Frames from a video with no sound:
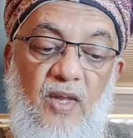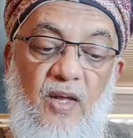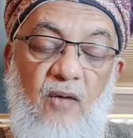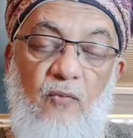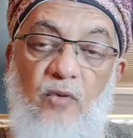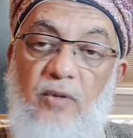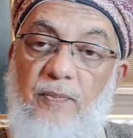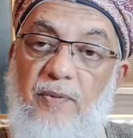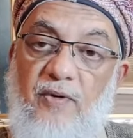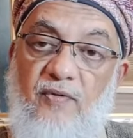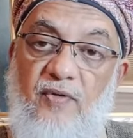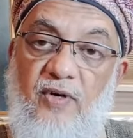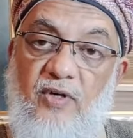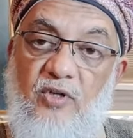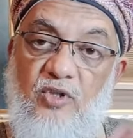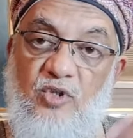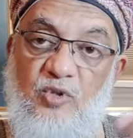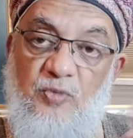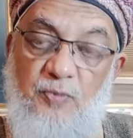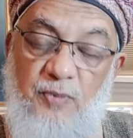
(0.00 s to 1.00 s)
We prefer
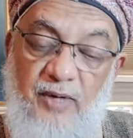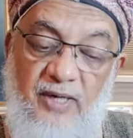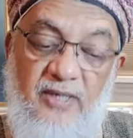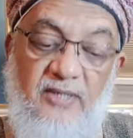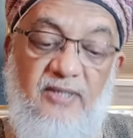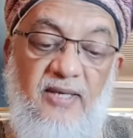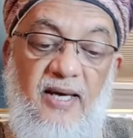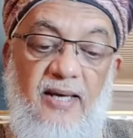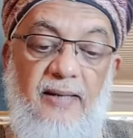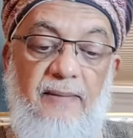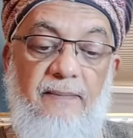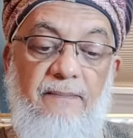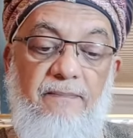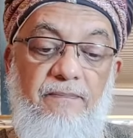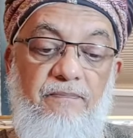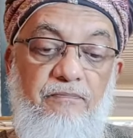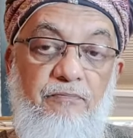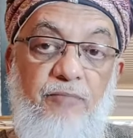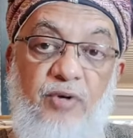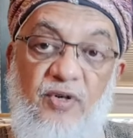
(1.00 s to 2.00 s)
to spend
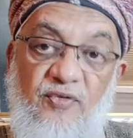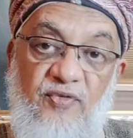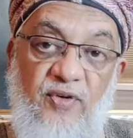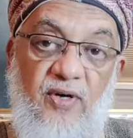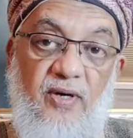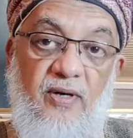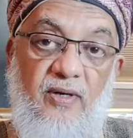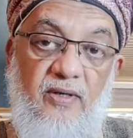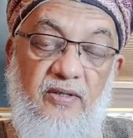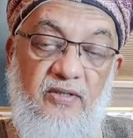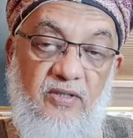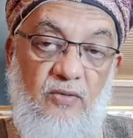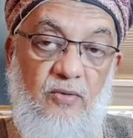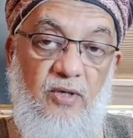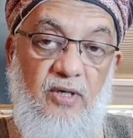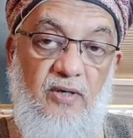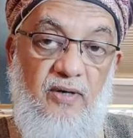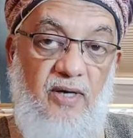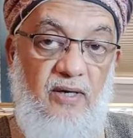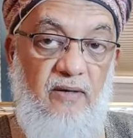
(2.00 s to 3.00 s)
time. Prefer is the
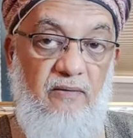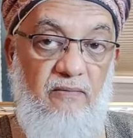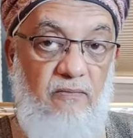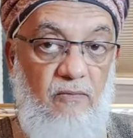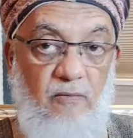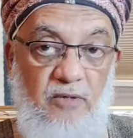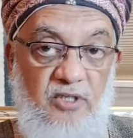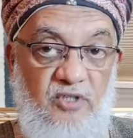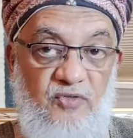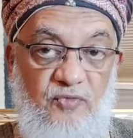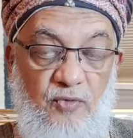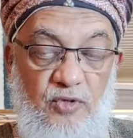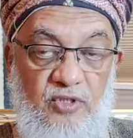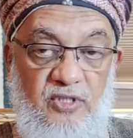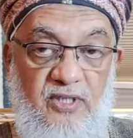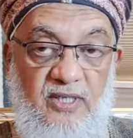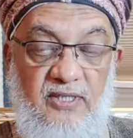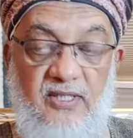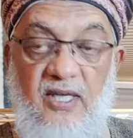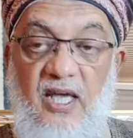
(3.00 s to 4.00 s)
word, right? Nobody is
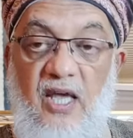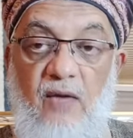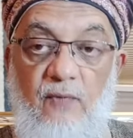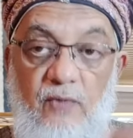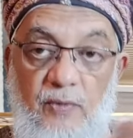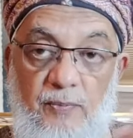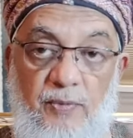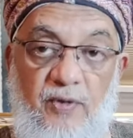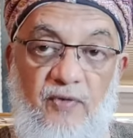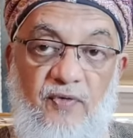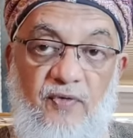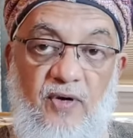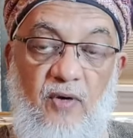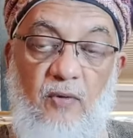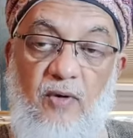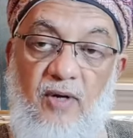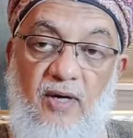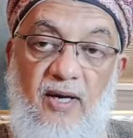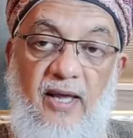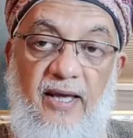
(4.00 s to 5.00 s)
forcing us. We prefer,
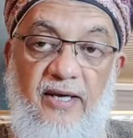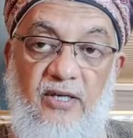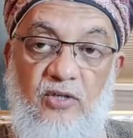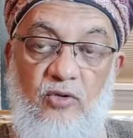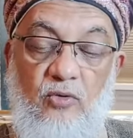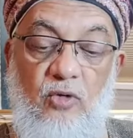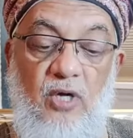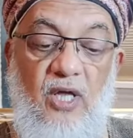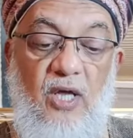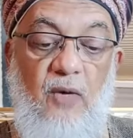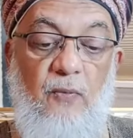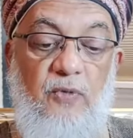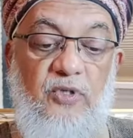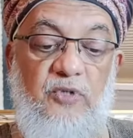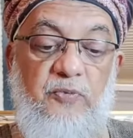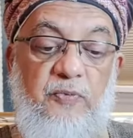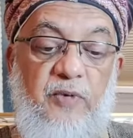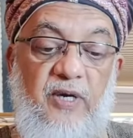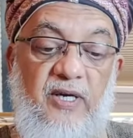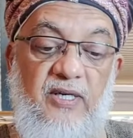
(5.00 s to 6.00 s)
we like to. We
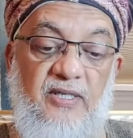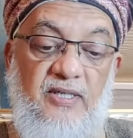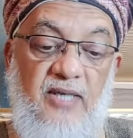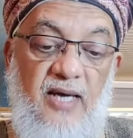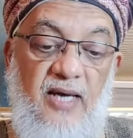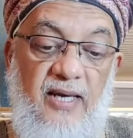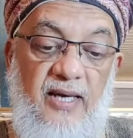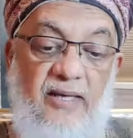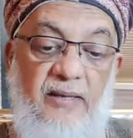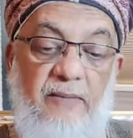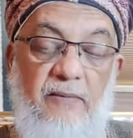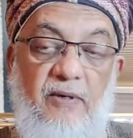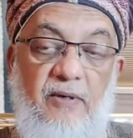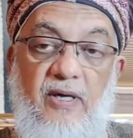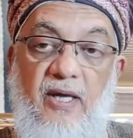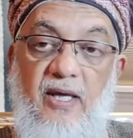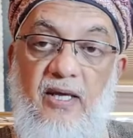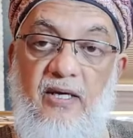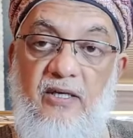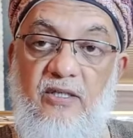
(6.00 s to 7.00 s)
spend time
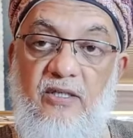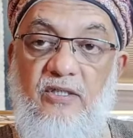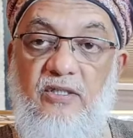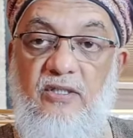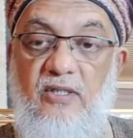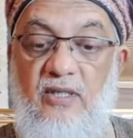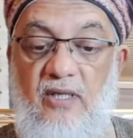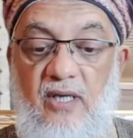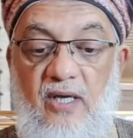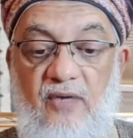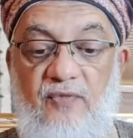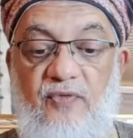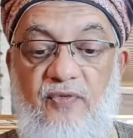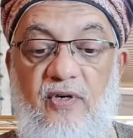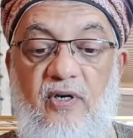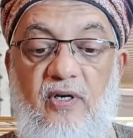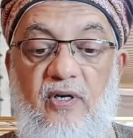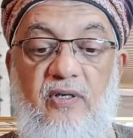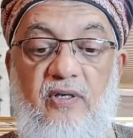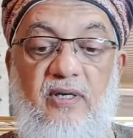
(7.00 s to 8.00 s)
and energy and
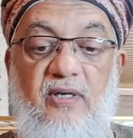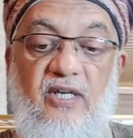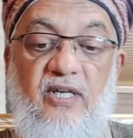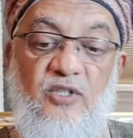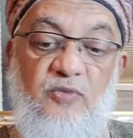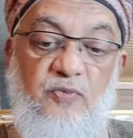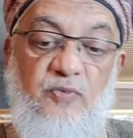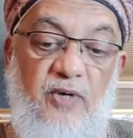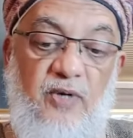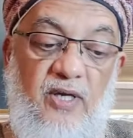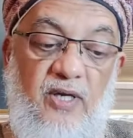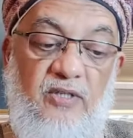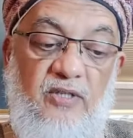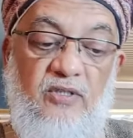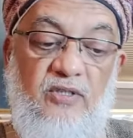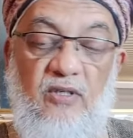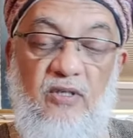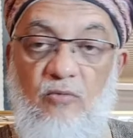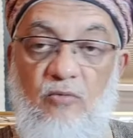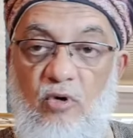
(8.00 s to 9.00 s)
effort and
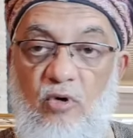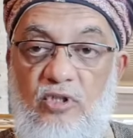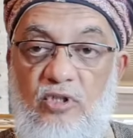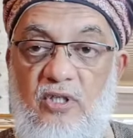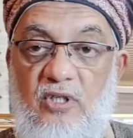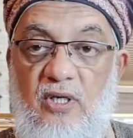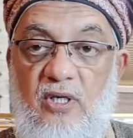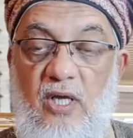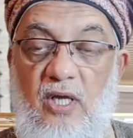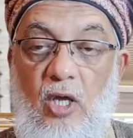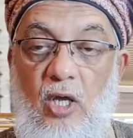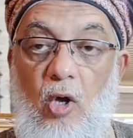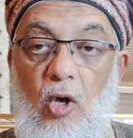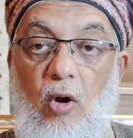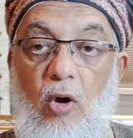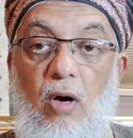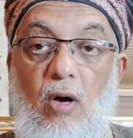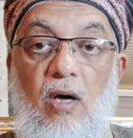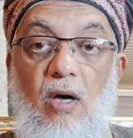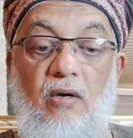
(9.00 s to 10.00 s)
expense and emotion
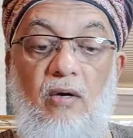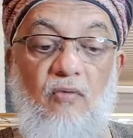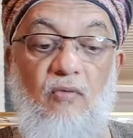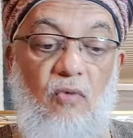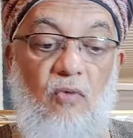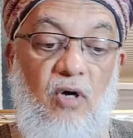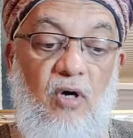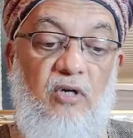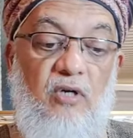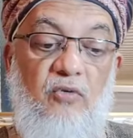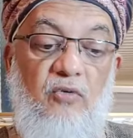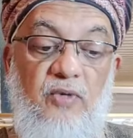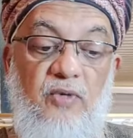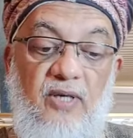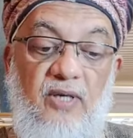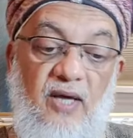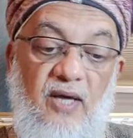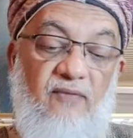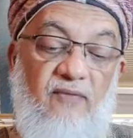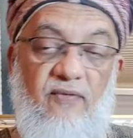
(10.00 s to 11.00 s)
on what
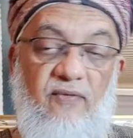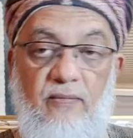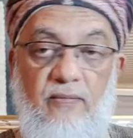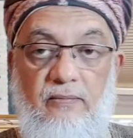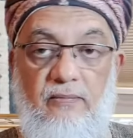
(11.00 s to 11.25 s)
we love.